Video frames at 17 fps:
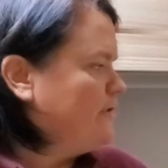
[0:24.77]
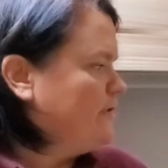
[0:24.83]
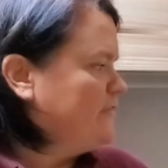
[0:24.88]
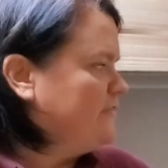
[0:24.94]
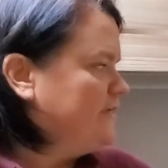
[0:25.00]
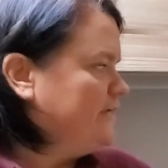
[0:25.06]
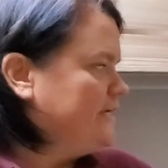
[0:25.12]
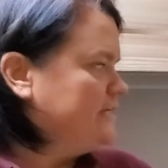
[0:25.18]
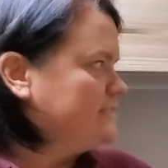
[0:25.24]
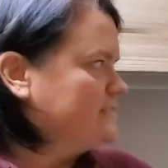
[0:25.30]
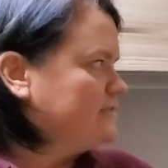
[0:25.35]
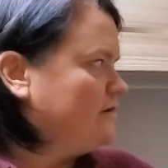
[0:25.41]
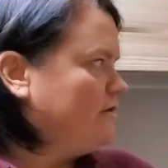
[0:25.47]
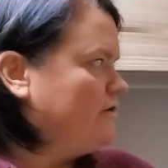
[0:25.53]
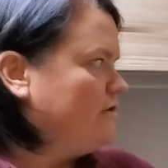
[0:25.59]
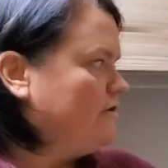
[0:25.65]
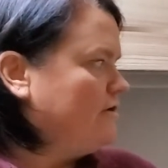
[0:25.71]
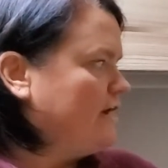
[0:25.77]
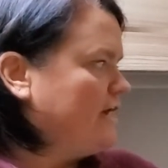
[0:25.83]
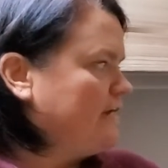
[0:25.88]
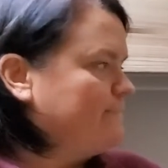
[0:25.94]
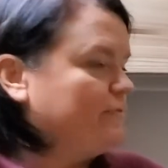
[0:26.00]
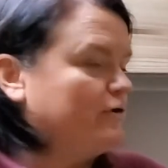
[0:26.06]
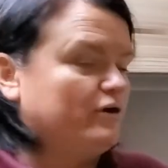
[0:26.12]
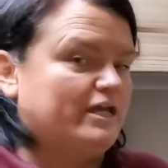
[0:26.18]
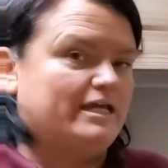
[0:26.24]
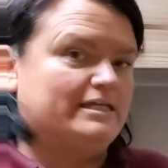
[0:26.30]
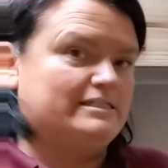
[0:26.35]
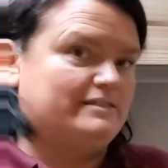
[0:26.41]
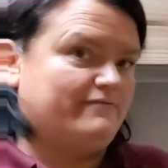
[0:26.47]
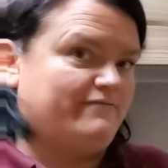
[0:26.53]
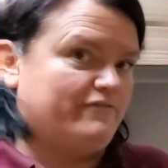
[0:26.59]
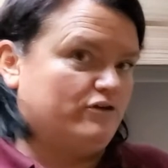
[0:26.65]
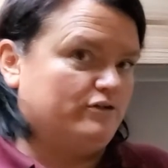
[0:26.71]
These are a
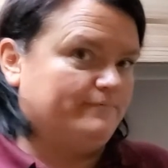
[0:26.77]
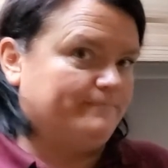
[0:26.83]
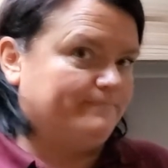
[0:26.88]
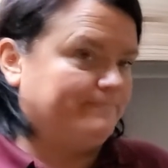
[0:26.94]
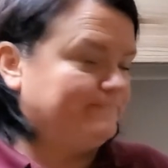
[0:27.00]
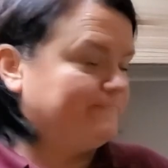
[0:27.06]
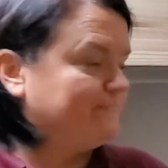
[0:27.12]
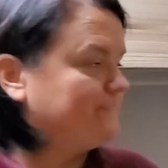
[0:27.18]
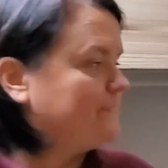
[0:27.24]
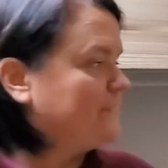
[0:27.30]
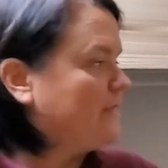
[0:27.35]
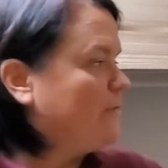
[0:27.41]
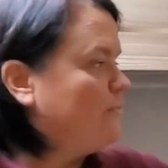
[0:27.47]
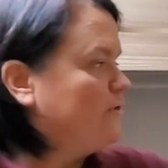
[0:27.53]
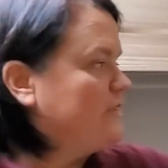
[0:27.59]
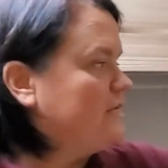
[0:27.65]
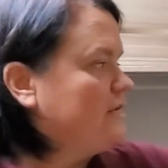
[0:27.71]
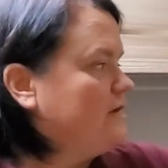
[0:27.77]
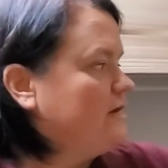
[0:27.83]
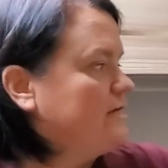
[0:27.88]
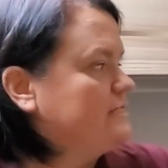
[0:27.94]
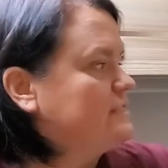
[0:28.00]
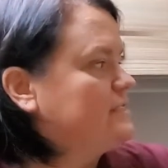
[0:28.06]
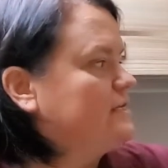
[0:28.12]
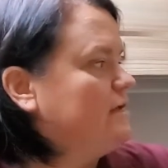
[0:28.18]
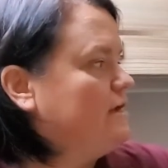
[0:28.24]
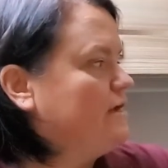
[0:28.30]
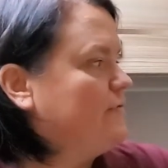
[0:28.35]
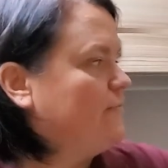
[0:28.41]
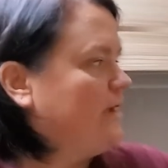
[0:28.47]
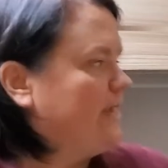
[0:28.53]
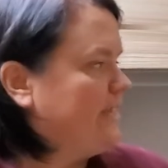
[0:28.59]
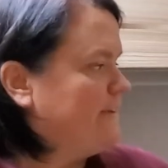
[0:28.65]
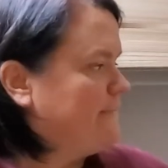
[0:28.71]
polyester front with a nice
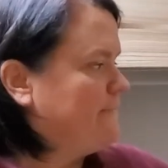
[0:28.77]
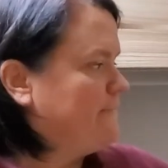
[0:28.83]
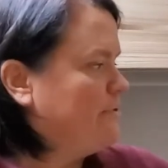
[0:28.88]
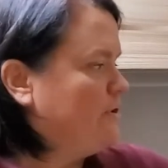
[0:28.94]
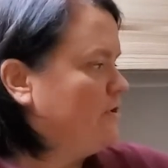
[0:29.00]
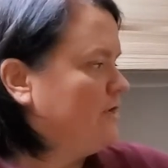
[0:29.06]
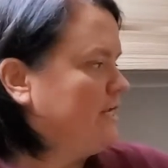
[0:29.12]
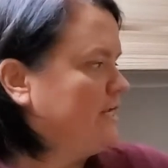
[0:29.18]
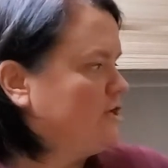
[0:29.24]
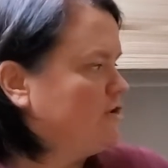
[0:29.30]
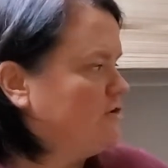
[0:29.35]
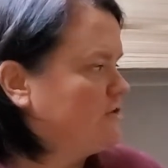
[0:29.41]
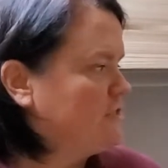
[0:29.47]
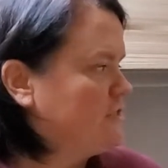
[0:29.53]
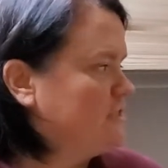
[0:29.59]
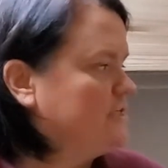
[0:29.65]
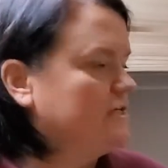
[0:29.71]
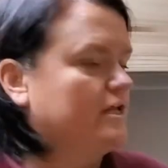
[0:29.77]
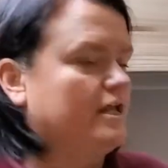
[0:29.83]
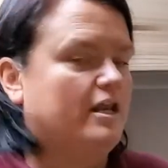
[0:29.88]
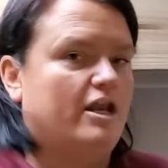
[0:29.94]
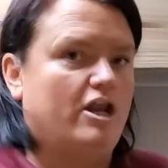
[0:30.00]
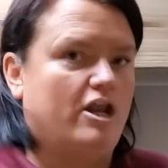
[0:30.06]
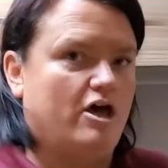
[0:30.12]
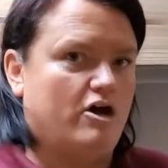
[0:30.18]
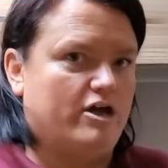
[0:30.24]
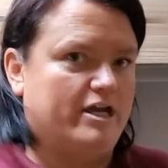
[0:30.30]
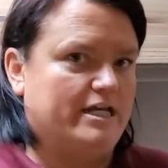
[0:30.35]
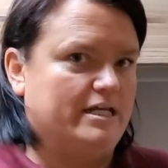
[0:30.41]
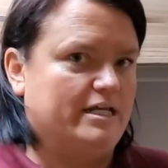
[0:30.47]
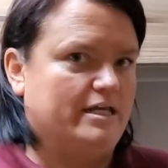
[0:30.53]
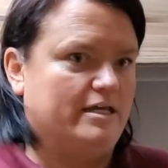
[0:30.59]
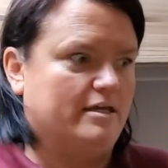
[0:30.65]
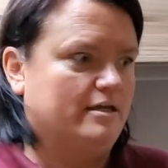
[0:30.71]
lightweight poly cotton
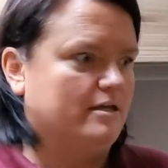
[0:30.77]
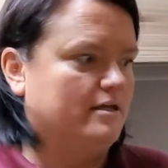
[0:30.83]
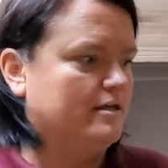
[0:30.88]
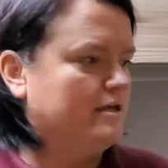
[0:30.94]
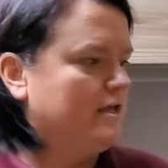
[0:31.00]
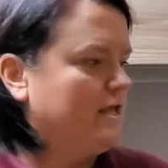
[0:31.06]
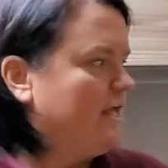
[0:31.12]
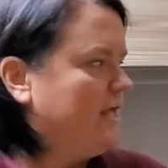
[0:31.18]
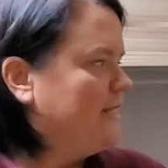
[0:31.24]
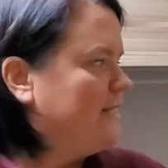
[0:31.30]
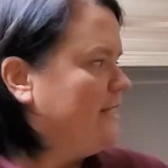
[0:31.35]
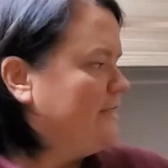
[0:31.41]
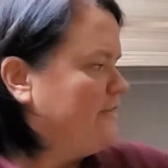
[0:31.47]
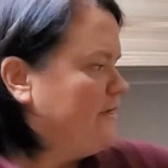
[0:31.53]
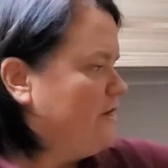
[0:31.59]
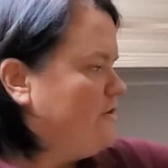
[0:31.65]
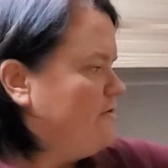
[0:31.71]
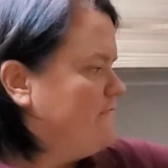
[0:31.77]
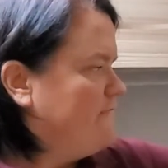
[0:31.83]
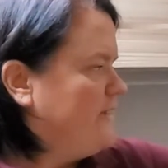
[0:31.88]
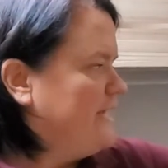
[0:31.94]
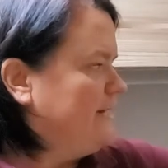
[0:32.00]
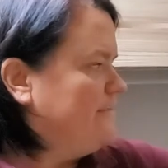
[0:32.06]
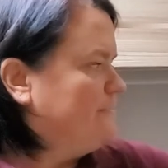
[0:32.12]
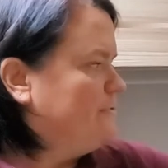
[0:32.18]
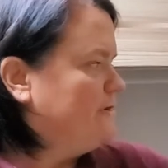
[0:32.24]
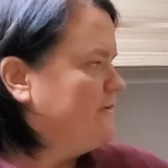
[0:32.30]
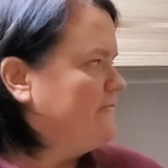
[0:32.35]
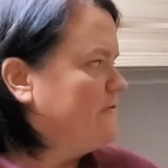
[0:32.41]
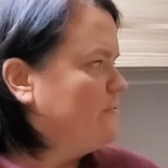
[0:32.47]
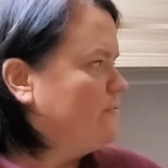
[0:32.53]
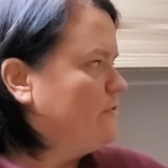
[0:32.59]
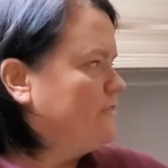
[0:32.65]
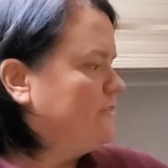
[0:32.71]
lining. Now they are available if
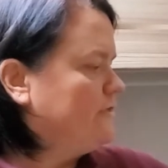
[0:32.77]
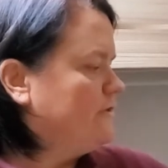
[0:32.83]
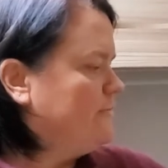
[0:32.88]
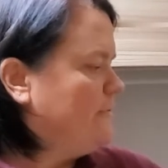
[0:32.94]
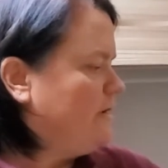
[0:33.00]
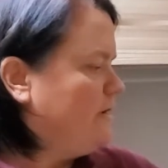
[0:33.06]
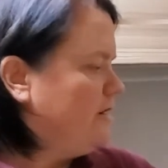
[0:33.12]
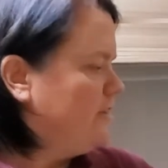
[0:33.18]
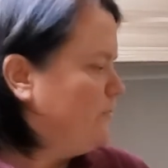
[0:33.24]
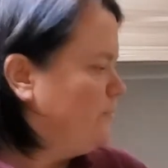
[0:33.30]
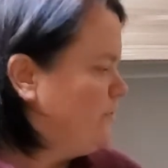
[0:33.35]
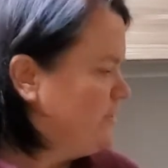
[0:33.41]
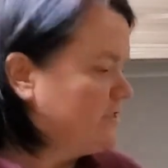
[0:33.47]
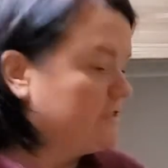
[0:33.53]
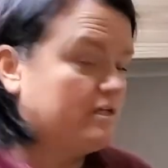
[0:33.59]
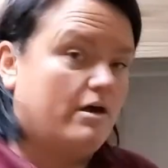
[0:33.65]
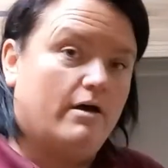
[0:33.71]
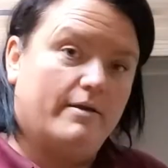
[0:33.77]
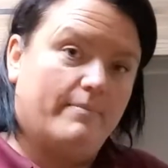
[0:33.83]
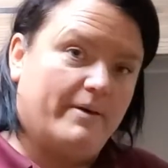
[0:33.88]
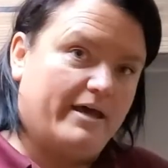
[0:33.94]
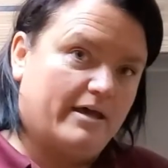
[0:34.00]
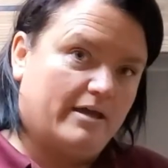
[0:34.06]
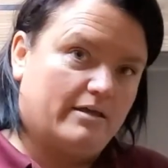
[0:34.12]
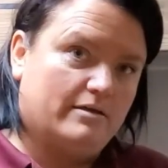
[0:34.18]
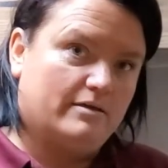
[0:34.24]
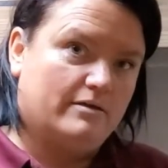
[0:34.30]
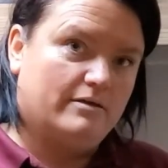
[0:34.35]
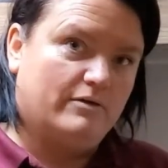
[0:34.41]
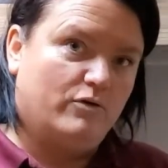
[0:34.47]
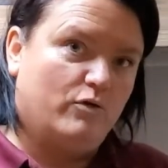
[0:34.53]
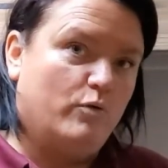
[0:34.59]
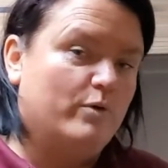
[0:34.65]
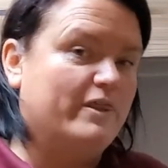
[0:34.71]
you want them either with a tie back
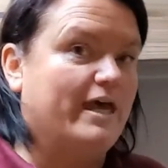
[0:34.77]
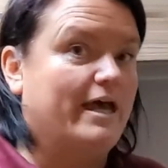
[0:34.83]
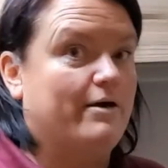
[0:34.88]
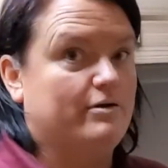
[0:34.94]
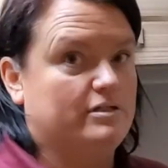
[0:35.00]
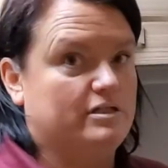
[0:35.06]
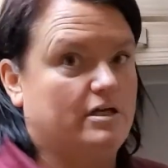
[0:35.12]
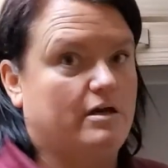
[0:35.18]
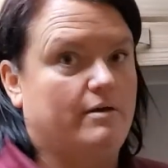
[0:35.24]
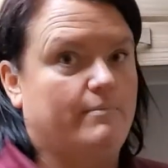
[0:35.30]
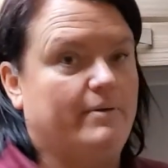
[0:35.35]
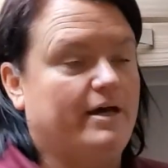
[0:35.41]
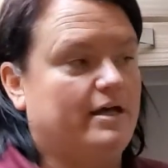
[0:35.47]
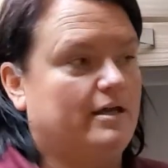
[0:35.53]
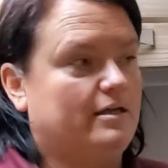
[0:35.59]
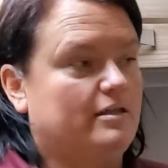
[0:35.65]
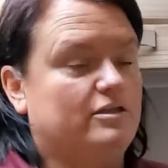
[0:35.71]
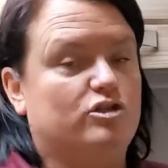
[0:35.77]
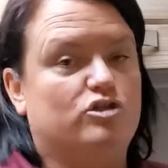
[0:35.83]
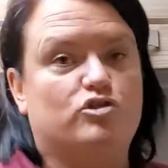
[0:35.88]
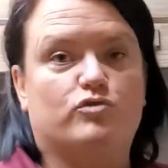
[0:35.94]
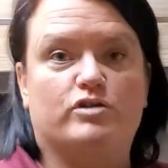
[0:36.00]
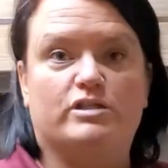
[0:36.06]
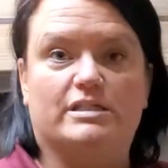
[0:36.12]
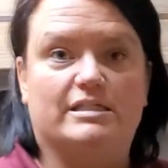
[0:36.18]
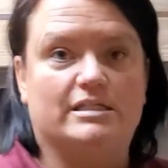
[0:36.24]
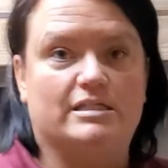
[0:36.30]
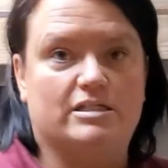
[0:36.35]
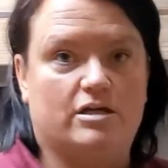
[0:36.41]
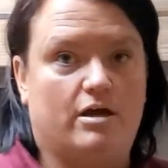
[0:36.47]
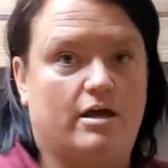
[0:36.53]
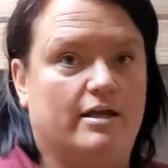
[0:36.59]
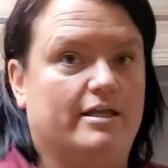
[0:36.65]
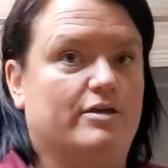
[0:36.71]
or without a tie back. The choice is
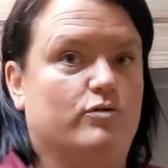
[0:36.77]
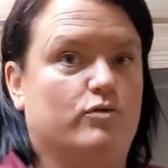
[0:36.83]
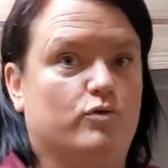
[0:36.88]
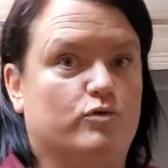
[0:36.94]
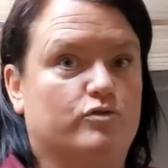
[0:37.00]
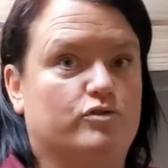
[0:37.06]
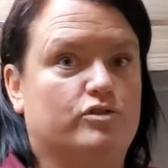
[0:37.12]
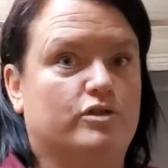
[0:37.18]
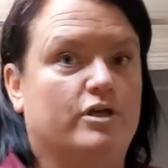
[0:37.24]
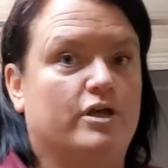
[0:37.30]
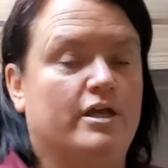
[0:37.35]
entirely yours.